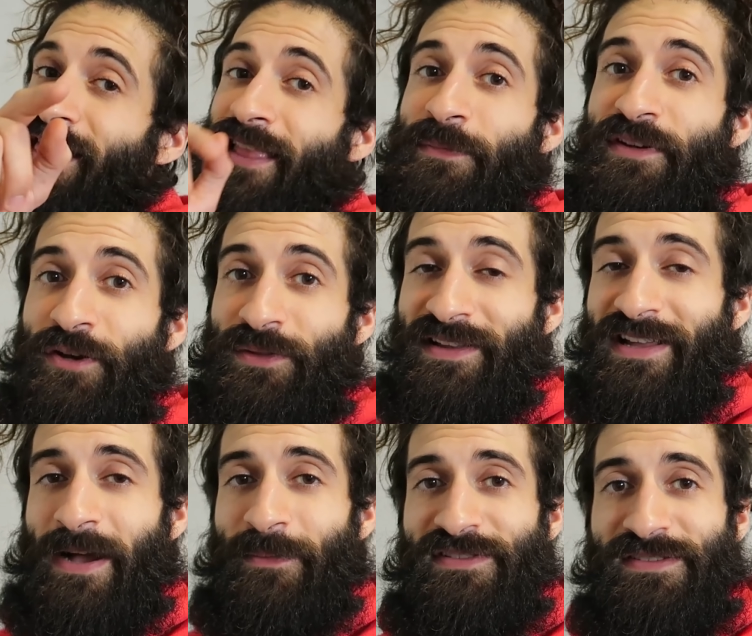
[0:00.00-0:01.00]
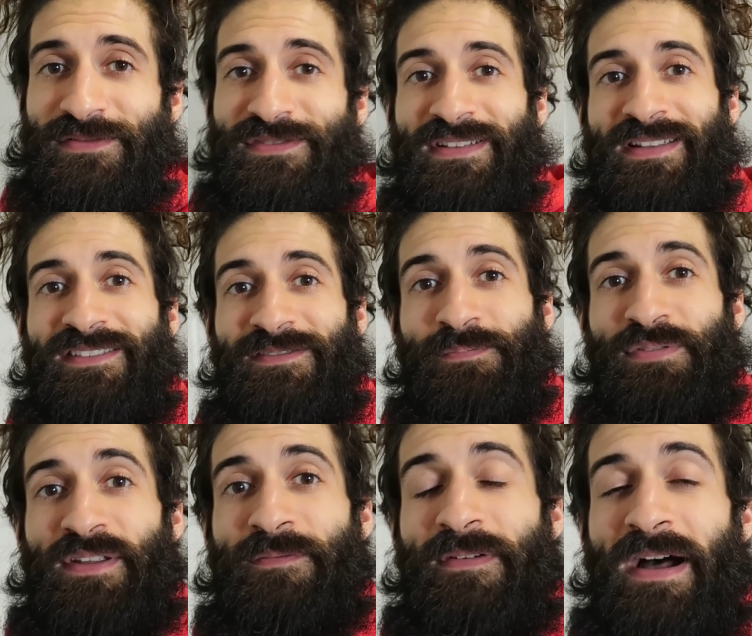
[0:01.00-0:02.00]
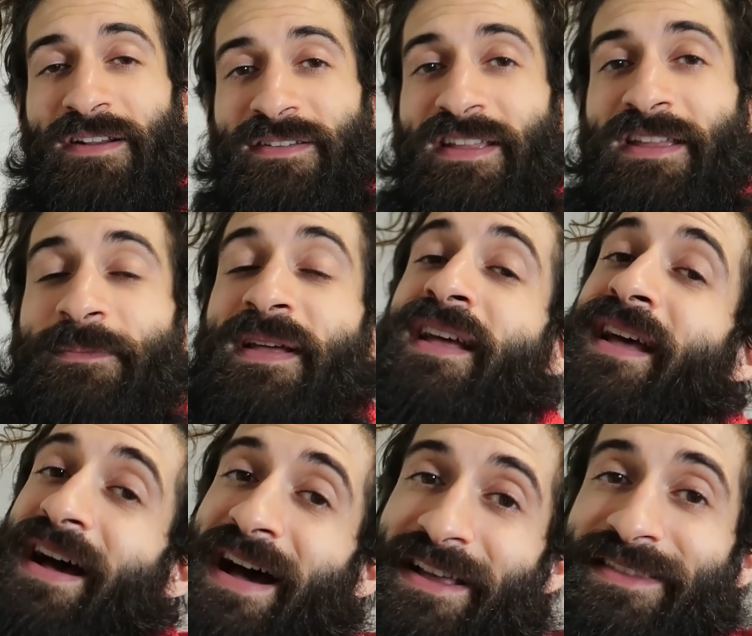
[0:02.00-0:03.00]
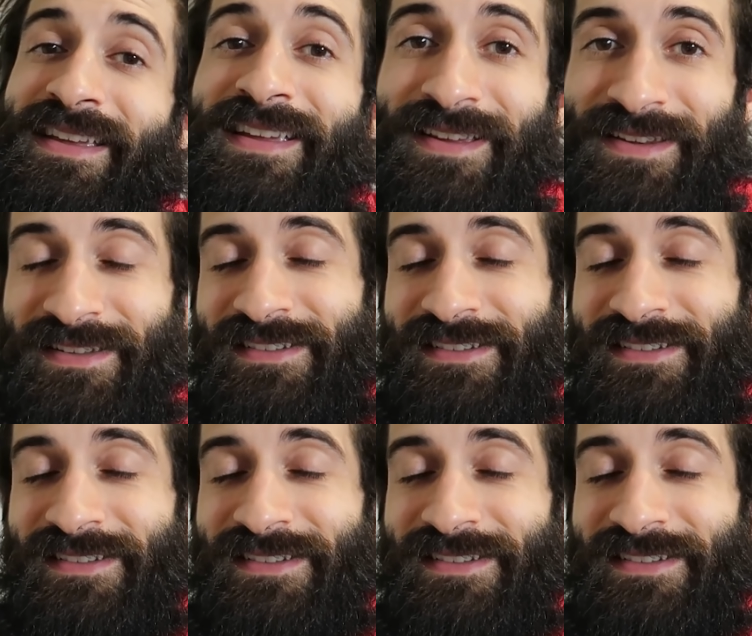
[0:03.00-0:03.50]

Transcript: Let me know in the comments if you think that's a pretty fire name. I think it